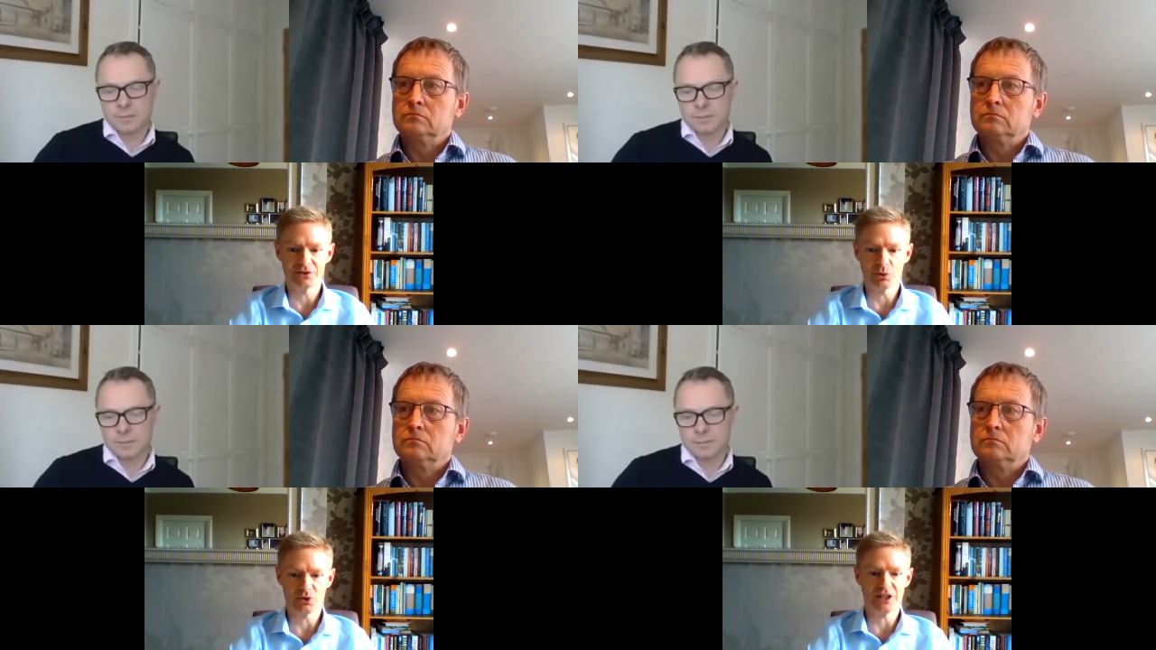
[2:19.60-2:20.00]

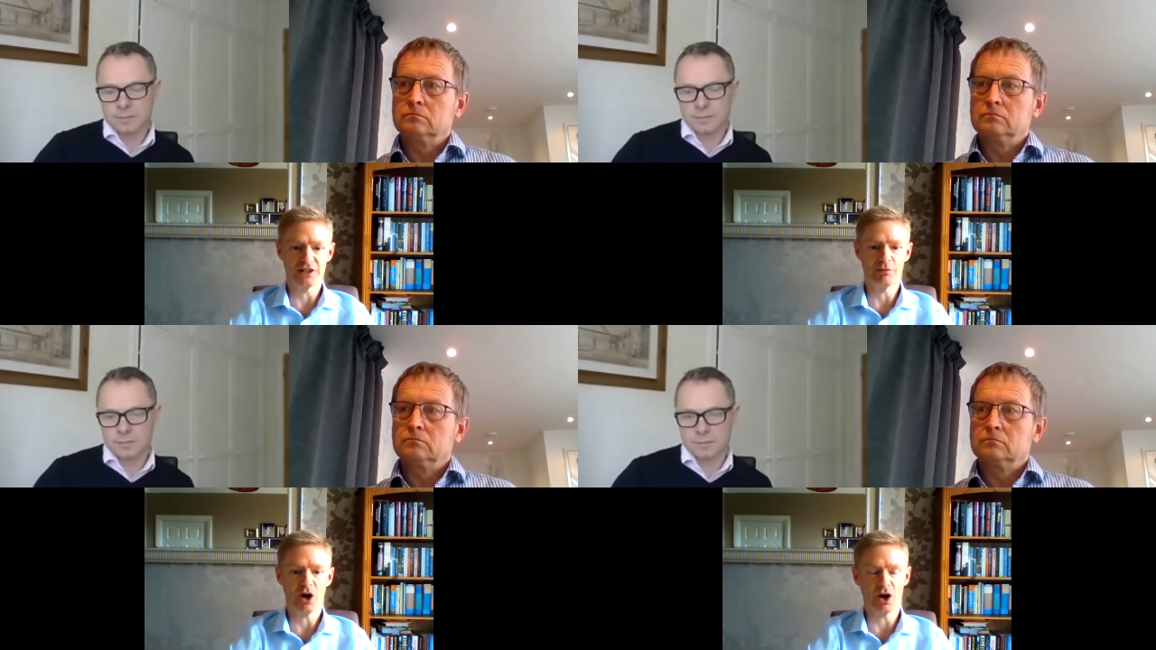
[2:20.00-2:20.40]
Speaker 1: towards the end
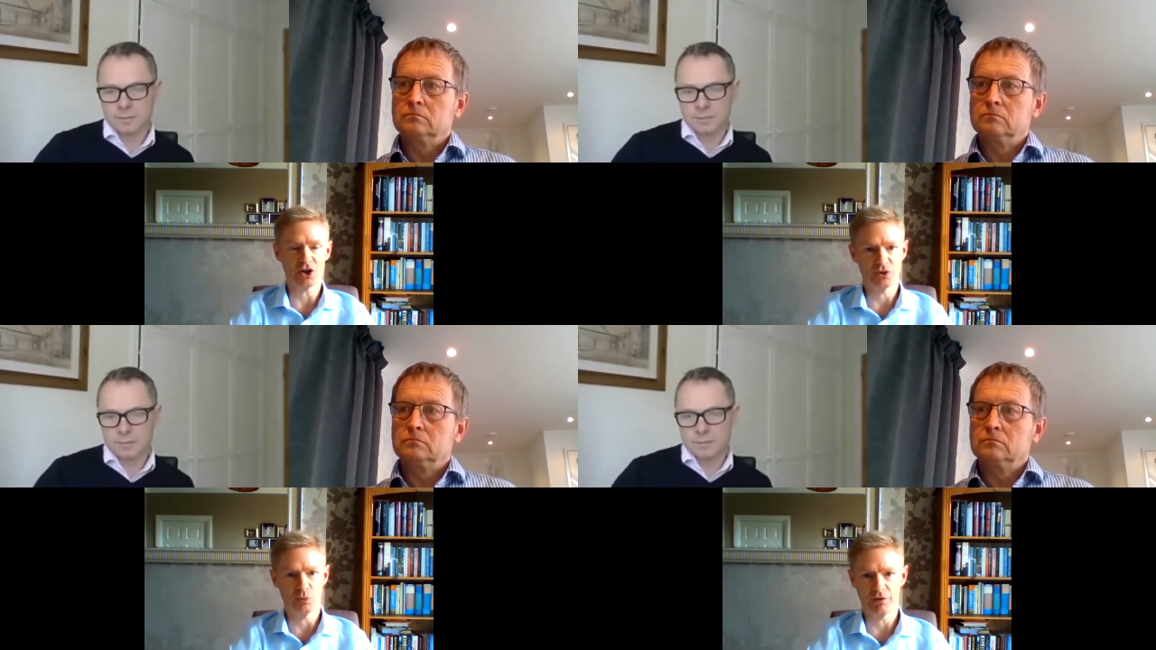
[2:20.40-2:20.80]
of
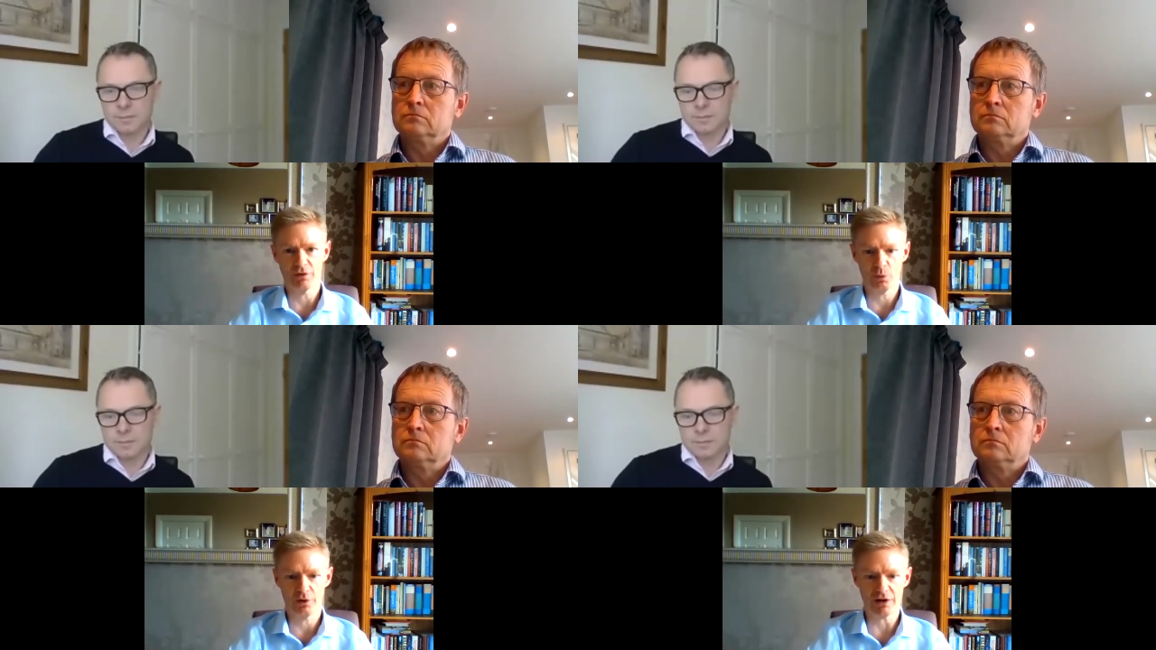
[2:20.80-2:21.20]
March, and we've
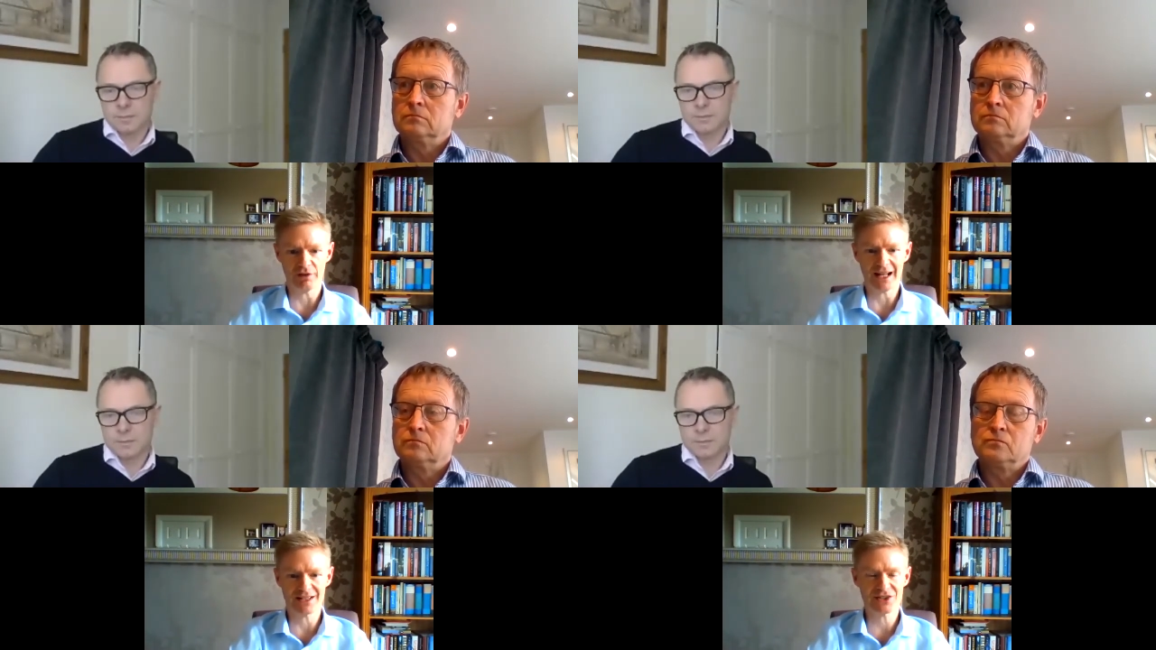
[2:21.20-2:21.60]
we have a
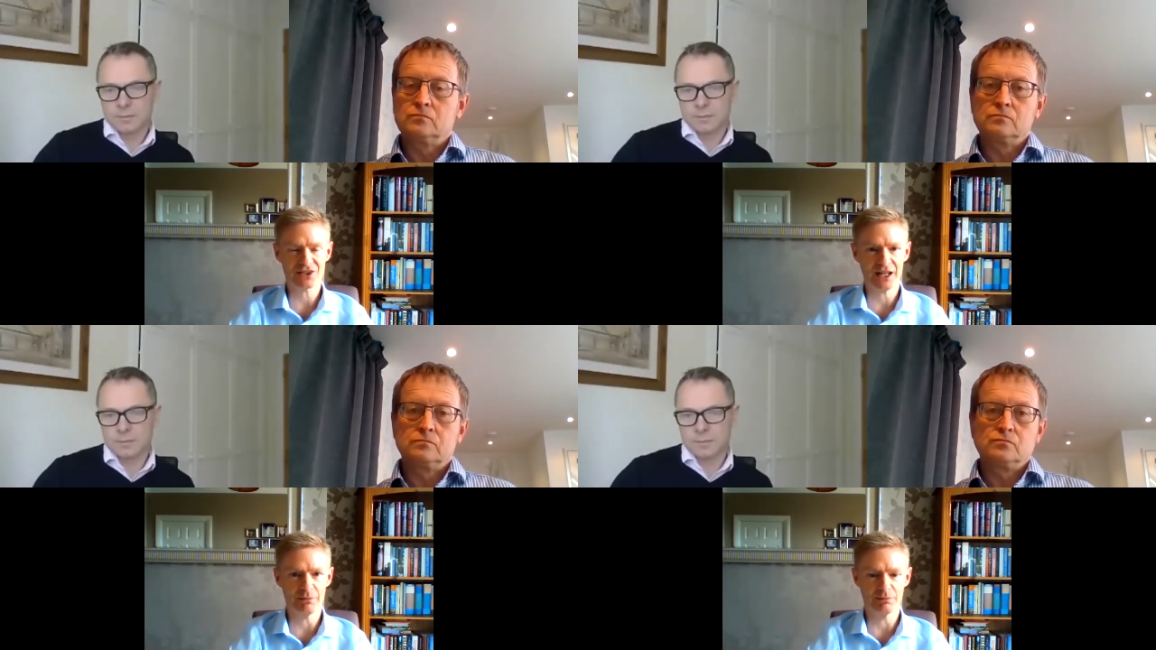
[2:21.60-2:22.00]

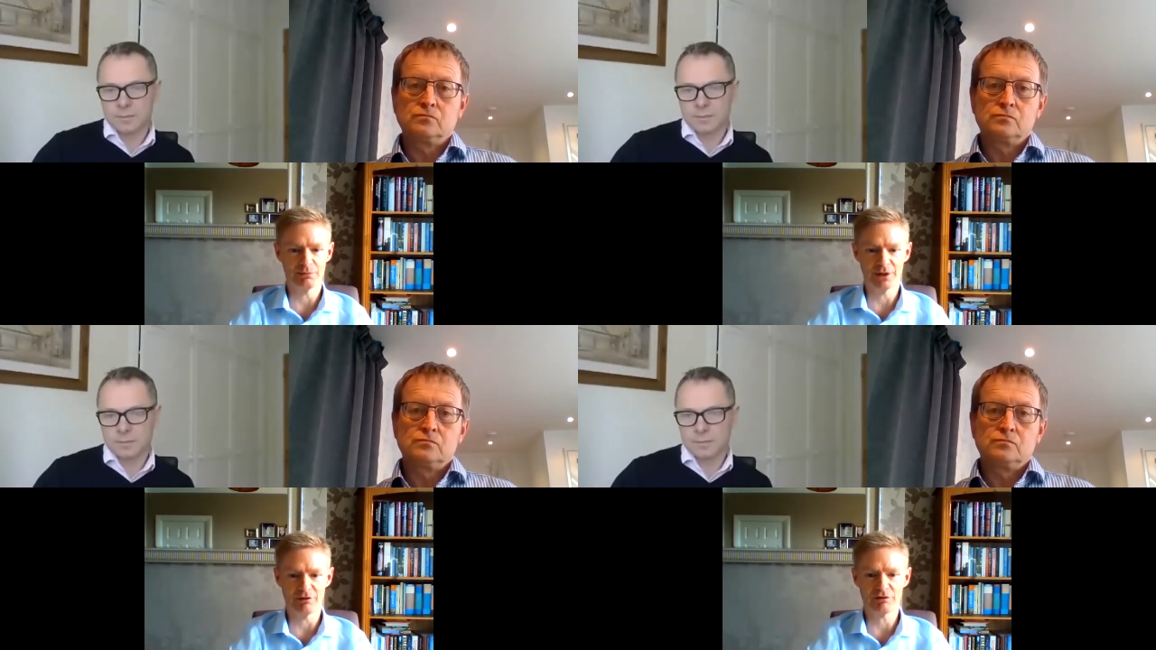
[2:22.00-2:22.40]
landscape
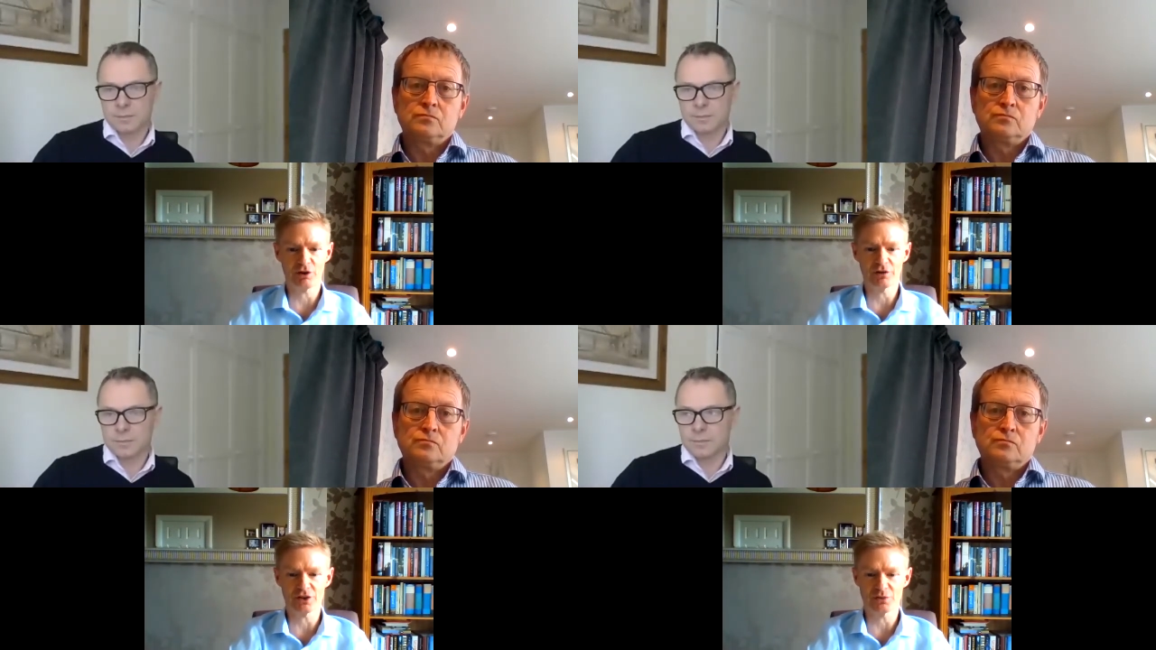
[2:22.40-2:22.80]
in
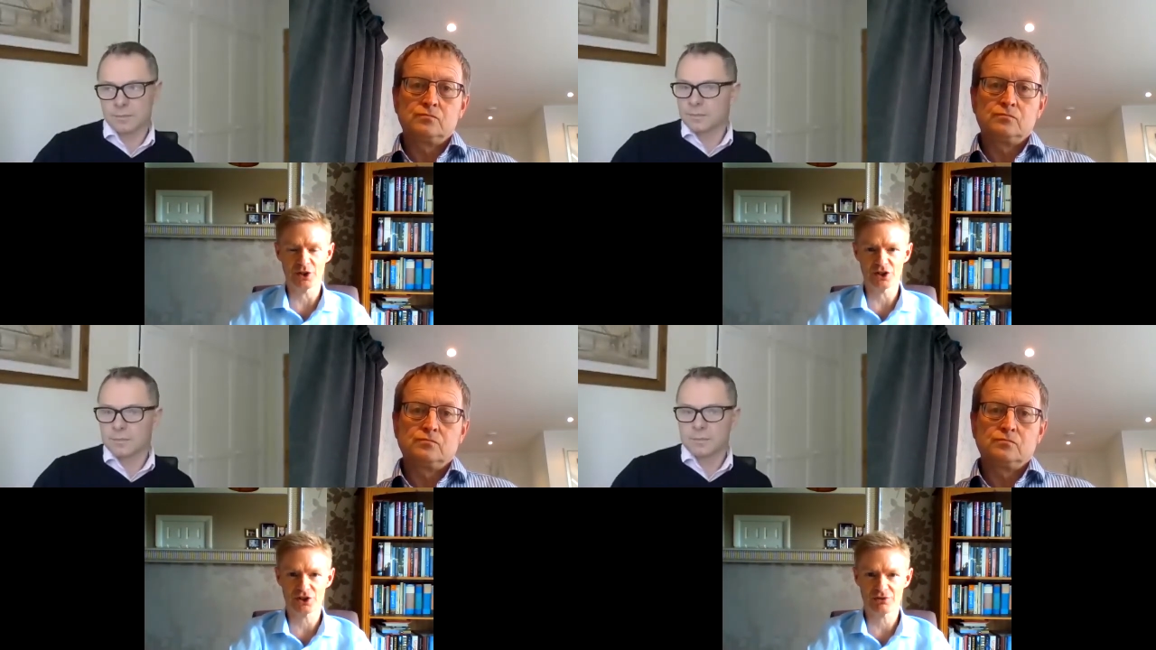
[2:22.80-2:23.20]
front of us
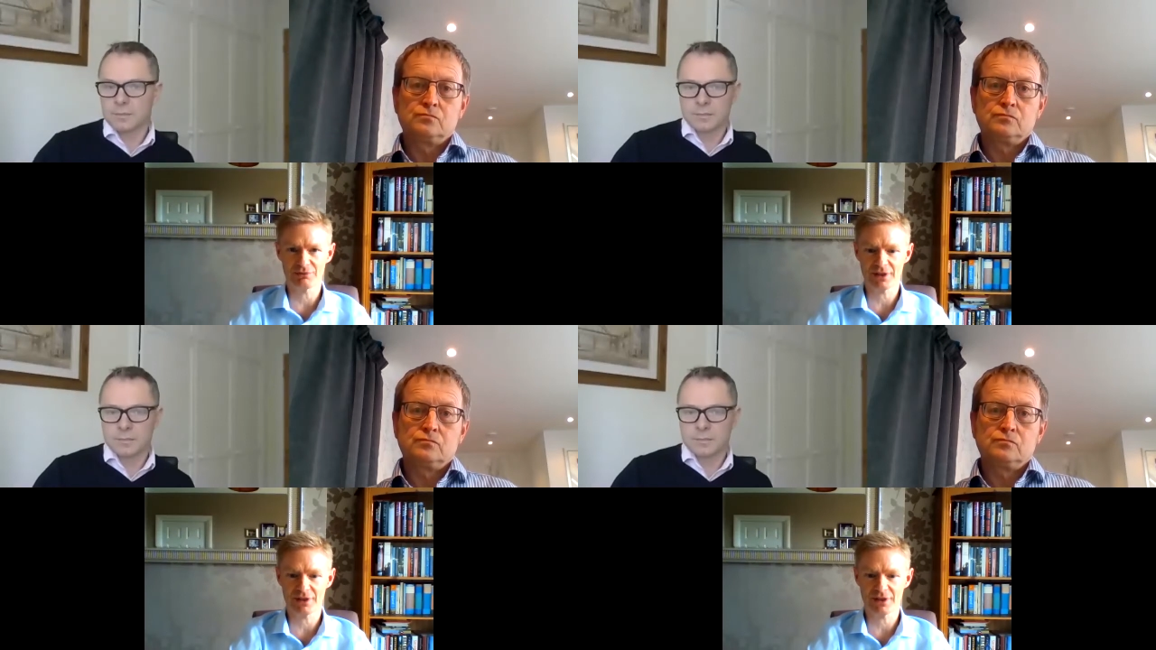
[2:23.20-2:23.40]
which